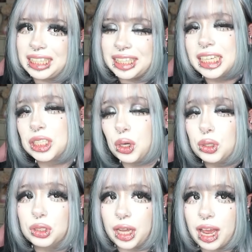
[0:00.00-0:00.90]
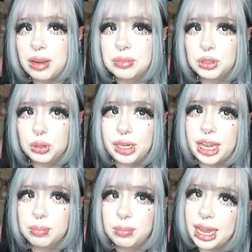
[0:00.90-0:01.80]
it takes a long time to
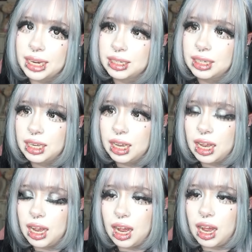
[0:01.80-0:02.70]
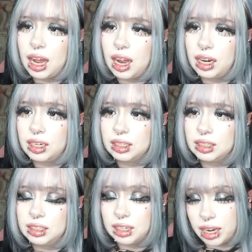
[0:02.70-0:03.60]
get black
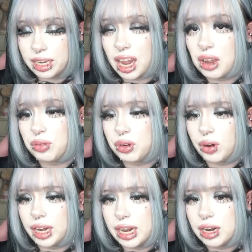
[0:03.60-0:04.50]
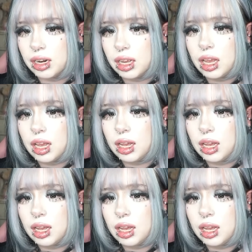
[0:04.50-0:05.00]
dye out of your hair.